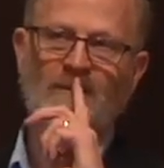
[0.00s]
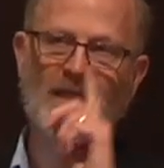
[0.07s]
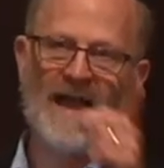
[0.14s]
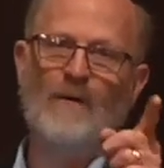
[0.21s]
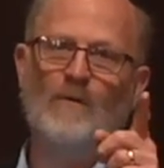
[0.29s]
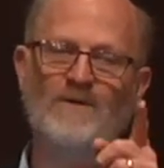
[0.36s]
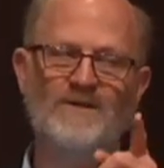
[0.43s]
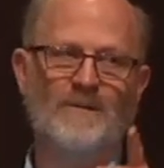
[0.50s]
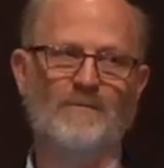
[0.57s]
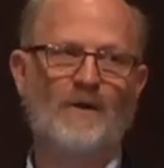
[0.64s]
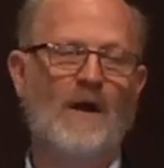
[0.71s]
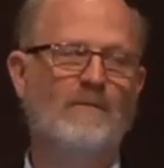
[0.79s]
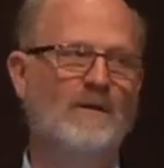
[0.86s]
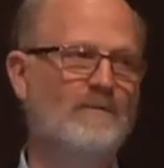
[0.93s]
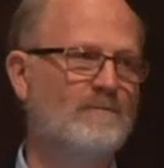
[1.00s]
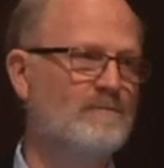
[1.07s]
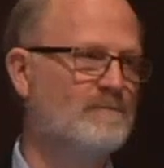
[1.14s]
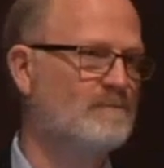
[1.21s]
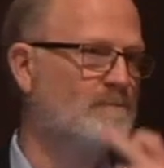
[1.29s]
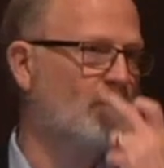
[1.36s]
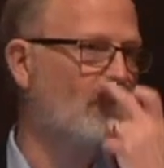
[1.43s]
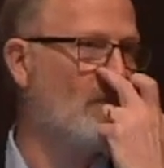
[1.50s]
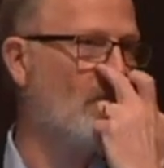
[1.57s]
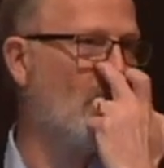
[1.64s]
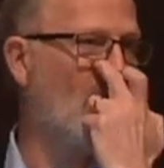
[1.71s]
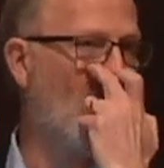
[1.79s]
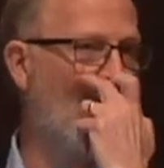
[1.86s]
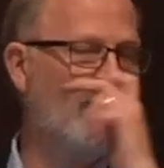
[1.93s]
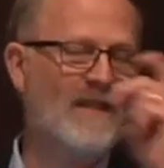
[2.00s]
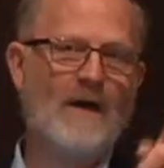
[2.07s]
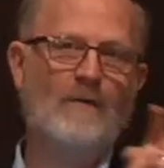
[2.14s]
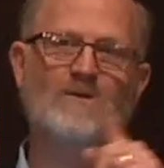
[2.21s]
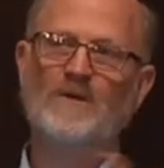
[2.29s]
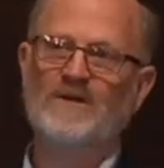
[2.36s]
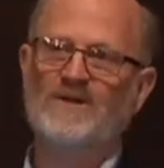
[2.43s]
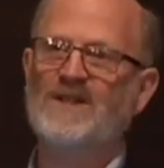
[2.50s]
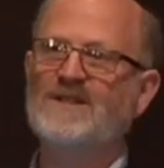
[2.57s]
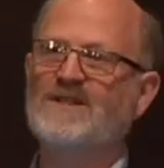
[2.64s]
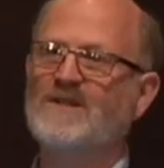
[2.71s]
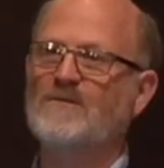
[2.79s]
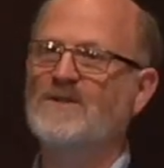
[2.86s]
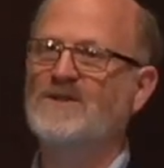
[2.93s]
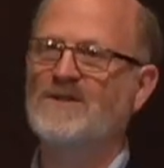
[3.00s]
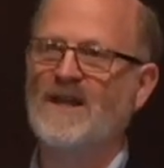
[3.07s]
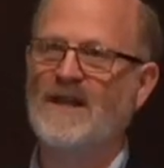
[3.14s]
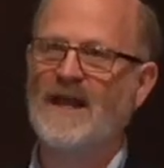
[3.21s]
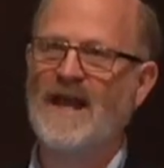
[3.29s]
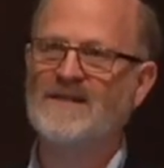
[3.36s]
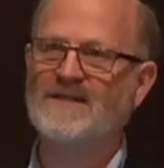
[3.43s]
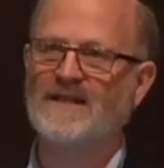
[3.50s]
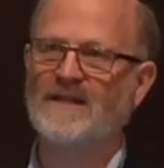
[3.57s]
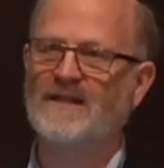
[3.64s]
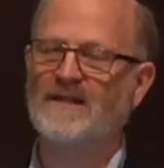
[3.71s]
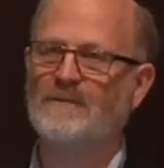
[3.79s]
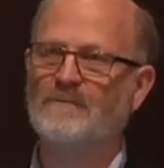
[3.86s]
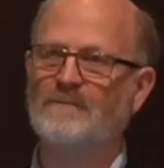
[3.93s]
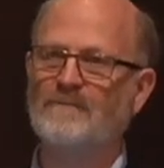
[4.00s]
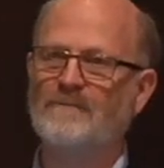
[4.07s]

That was the problem. And that was what Jesus was asking him.